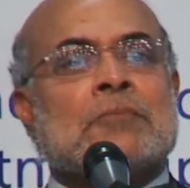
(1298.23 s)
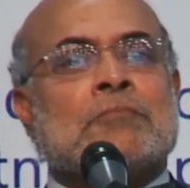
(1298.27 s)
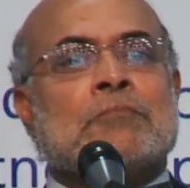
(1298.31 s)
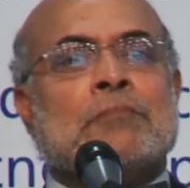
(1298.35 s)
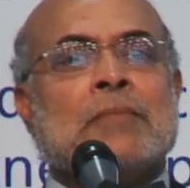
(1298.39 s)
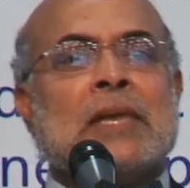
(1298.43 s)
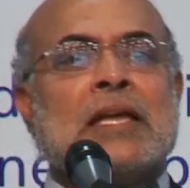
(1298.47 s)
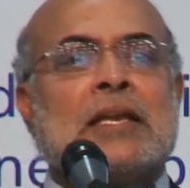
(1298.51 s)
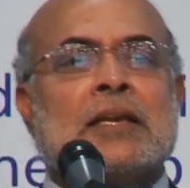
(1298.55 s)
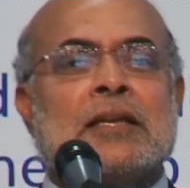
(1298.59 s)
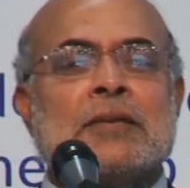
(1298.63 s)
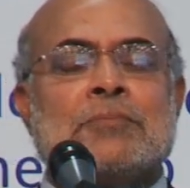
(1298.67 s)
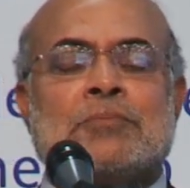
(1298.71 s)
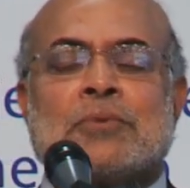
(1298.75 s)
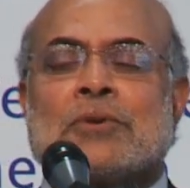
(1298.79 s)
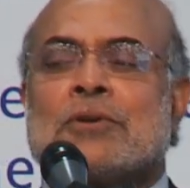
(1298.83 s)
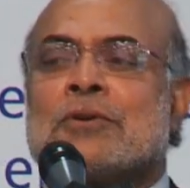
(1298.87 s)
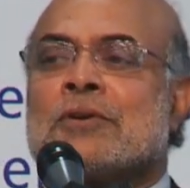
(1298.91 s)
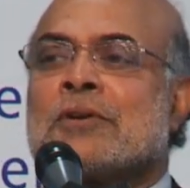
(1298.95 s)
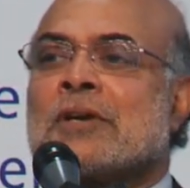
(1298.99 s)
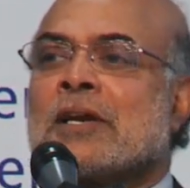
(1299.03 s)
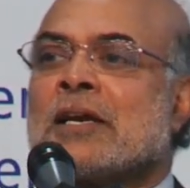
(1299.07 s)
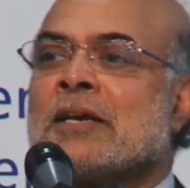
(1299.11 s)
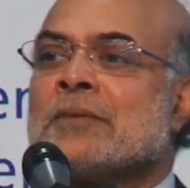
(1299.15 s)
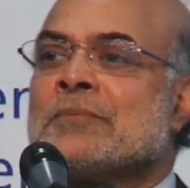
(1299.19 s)
Many
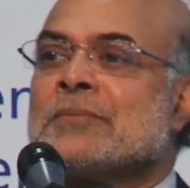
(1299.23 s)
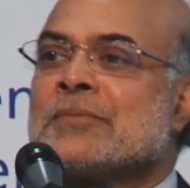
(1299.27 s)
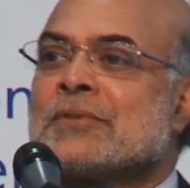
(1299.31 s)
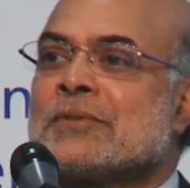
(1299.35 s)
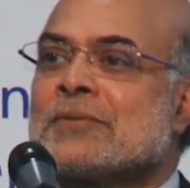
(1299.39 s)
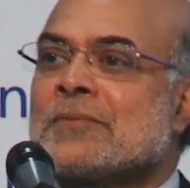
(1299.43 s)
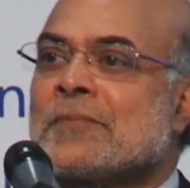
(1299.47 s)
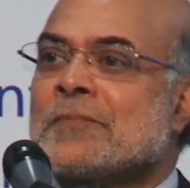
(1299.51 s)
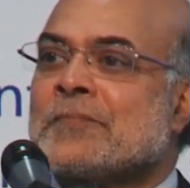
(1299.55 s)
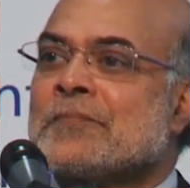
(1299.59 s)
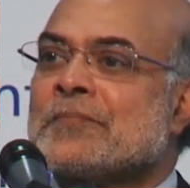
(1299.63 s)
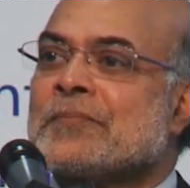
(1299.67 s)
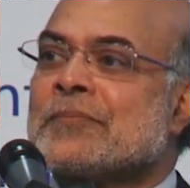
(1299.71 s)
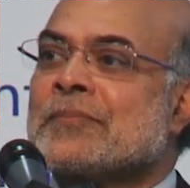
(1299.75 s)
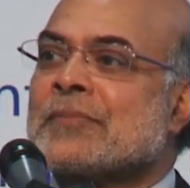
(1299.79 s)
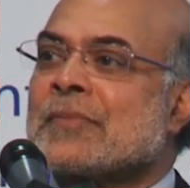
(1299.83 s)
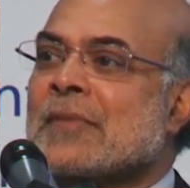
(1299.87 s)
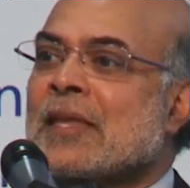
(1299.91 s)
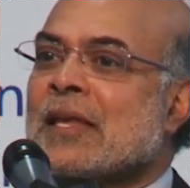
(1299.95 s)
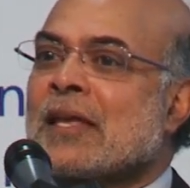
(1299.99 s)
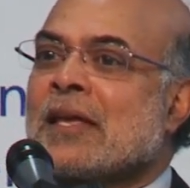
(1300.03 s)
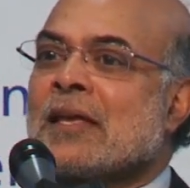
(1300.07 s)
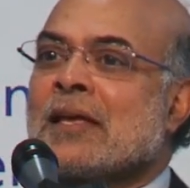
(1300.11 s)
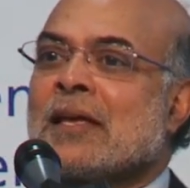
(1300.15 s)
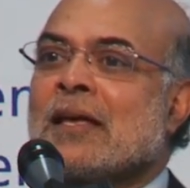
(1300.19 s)
programs
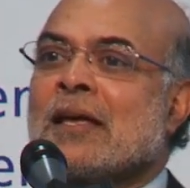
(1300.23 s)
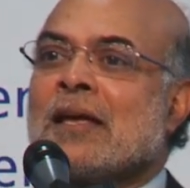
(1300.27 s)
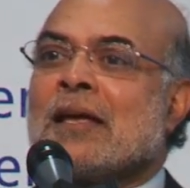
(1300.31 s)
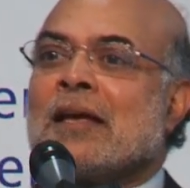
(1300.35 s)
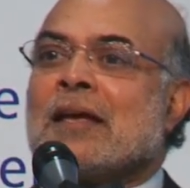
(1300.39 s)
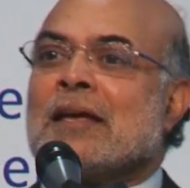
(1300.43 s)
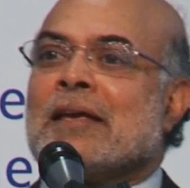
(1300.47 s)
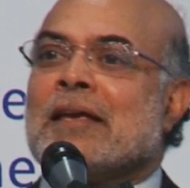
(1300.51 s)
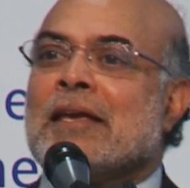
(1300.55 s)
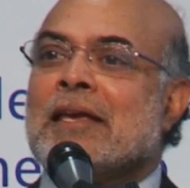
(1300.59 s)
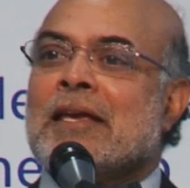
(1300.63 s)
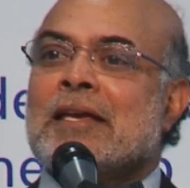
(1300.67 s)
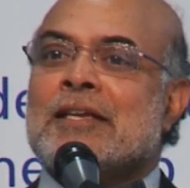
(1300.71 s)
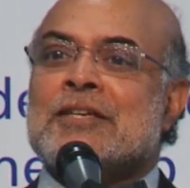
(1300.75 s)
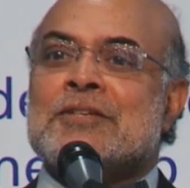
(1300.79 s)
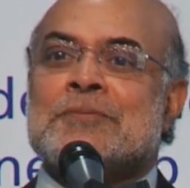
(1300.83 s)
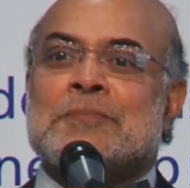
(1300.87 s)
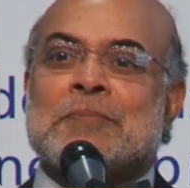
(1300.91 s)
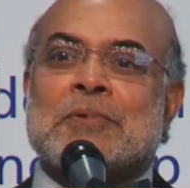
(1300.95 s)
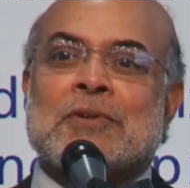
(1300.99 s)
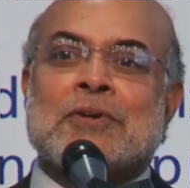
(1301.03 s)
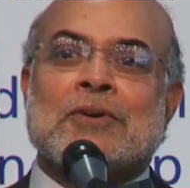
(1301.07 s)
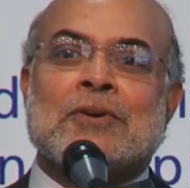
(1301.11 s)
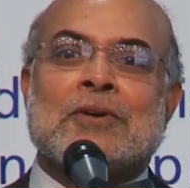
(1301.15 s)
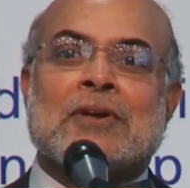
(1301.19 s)

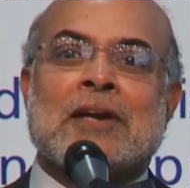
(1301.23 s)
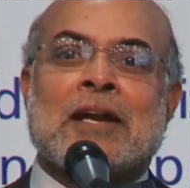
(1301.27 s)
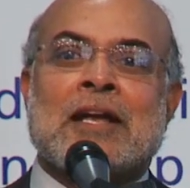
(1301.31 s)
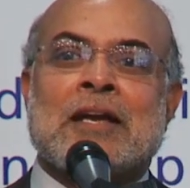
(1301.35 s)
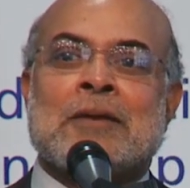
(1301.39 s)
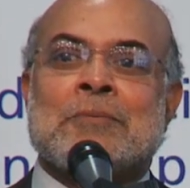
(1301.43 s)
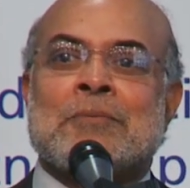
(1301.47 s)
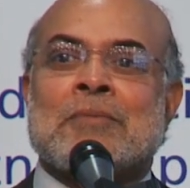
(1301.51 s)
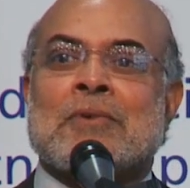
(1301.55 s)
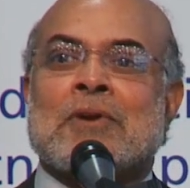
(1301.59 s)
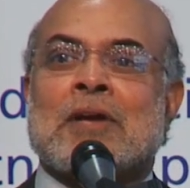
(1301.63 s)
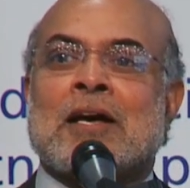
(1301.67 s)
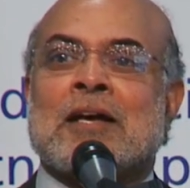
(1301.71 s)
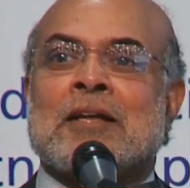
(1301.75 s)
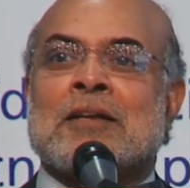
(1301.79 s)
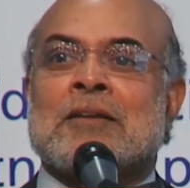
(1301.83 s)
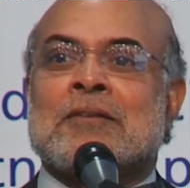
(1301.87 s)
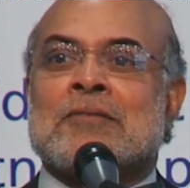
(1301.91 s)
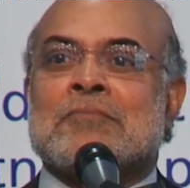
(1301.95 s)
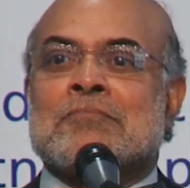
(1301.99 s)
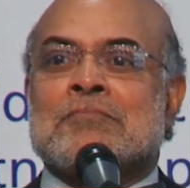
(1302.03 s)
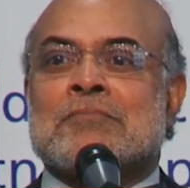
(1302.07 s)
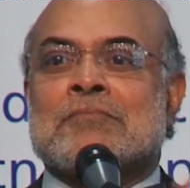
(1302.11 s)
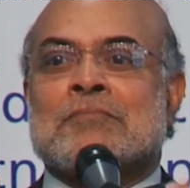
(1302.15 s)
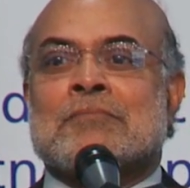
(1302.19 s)
each program
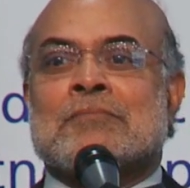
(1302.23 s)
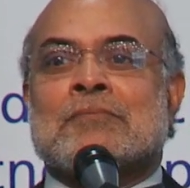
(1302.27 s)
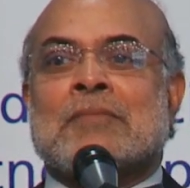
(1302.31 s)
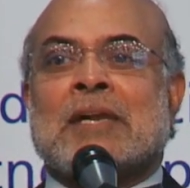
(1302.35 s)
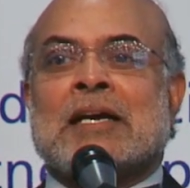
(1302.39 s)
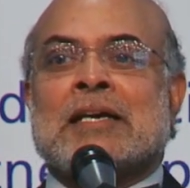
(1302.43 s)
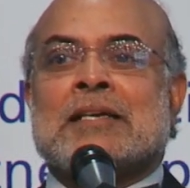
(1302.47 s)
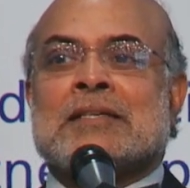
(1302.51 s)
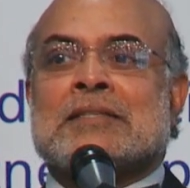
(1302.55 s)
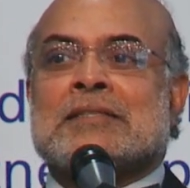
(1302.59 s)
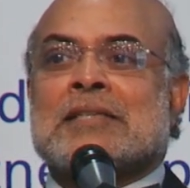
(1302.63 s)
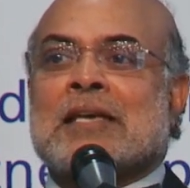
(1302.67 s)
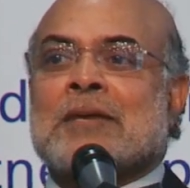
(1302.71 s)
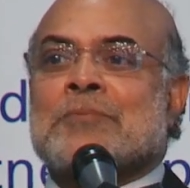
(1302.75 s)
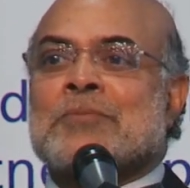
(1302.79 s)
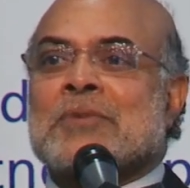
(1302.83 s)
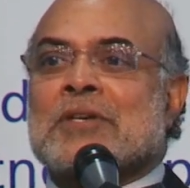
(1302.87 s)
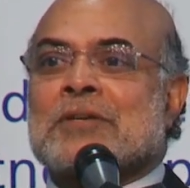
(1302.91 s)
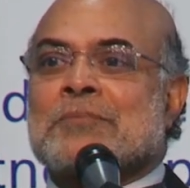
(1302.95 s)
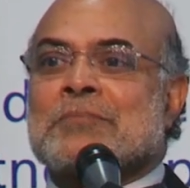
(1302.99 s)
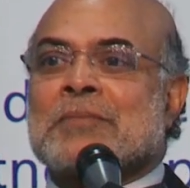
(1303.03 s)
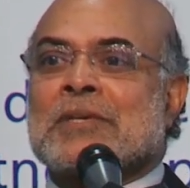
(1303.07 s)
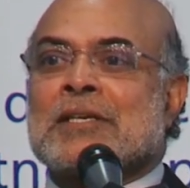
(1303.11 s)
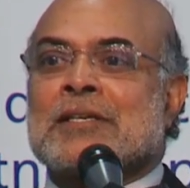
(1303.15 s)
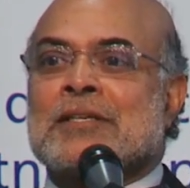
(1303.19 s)
run by a
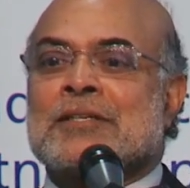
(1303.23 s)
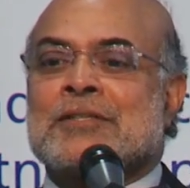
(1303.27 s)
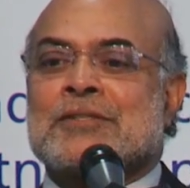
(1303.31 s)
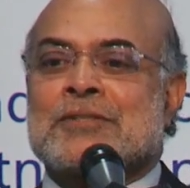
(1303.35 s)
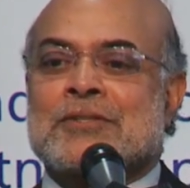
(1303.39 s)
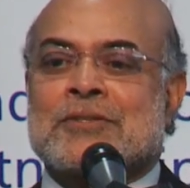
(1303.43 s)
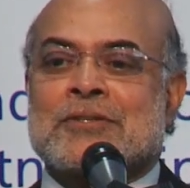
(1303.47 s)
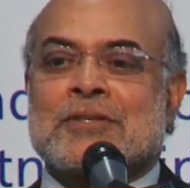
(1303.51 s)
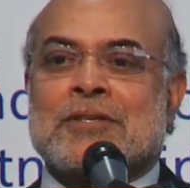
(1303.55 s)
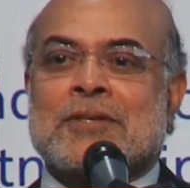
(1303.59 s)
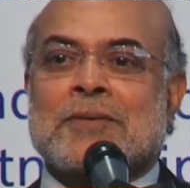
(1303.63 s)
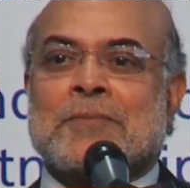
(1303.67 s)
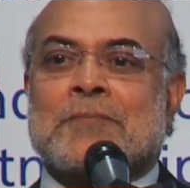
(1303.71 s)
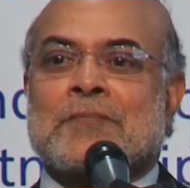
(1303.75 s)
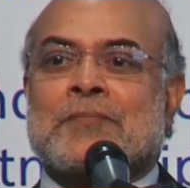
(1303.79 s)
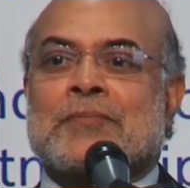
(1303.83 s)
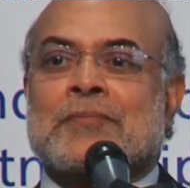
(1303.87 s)
separate ministry,